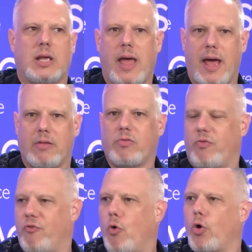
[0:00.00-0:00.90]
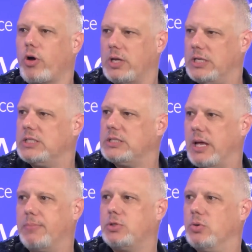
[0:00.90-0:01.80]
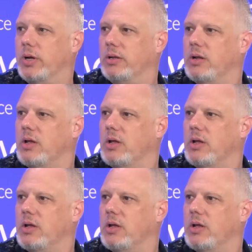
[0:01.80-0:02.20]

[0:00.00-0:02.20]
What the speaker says: has 4 key steps to it.